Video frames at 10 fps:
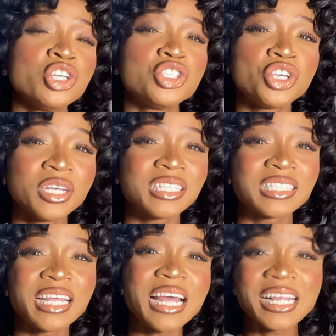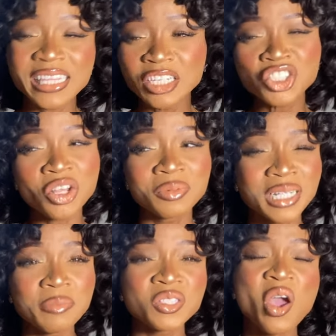Do you understand? And then
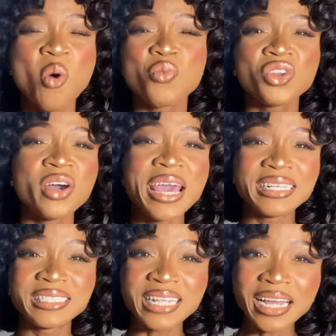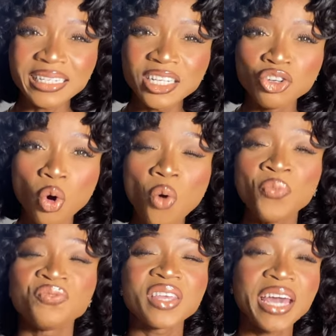sometimes we don't exactly know
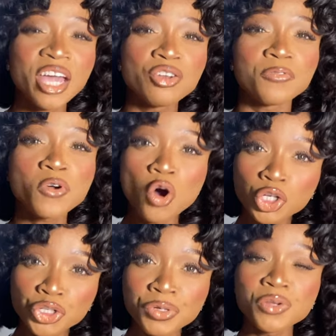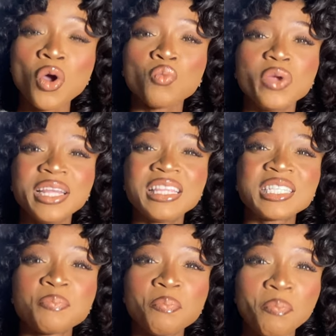the kind of country where
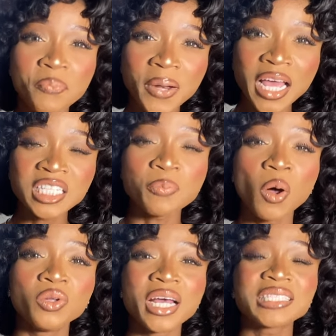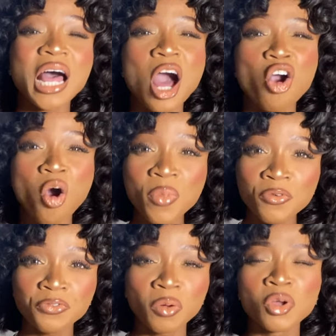these plant powders are coming
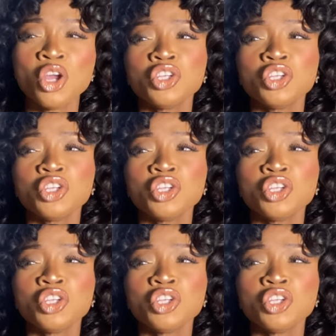from.